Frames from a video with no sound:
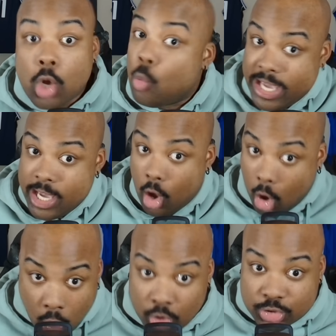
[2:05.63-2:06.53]
We
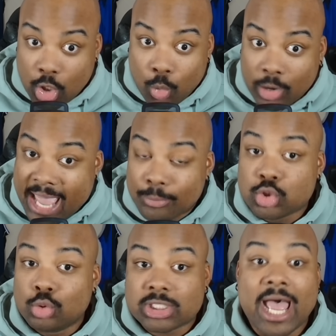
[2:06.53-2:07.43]
also were able
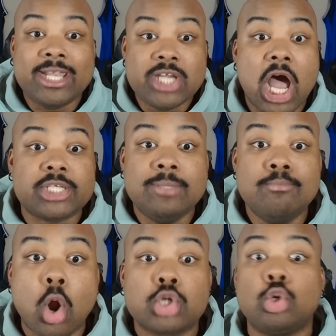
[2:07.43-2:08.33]
to sign Naji
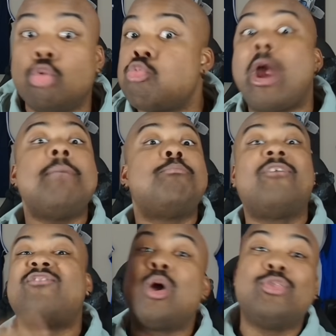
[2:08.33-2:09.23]
Marshall right
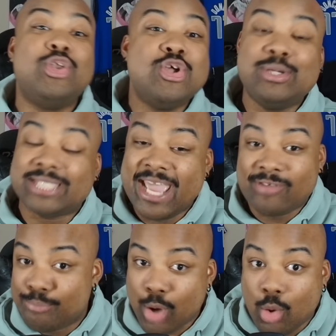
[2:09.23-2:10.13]
before the news
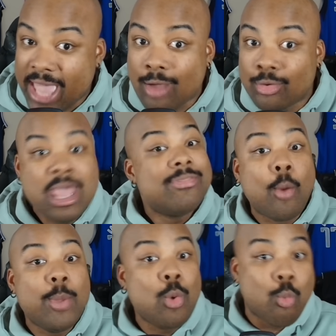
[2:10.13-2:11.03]
even broke out that
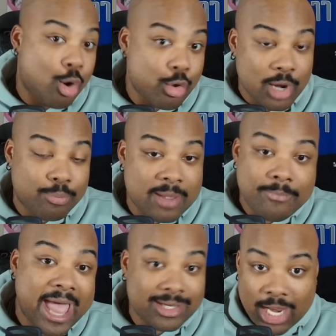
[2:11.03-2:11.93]
we weren't going to bring
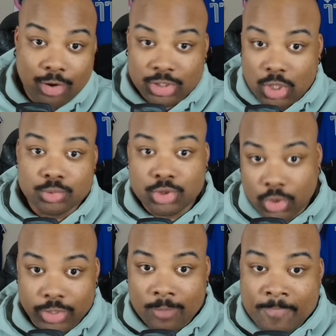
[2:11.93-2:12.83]
back Derrick Jones
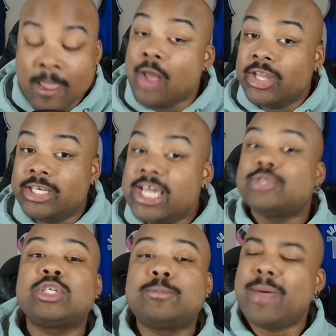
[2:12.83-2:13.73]
Jr. The
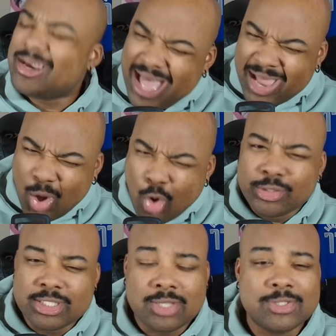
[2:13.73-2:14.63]
disrespect, not
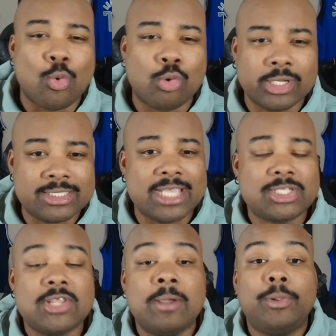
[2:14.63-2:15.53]
only to this
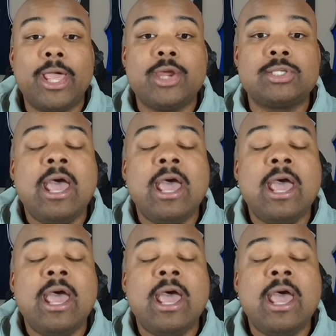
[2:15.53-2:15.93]
organization and the players,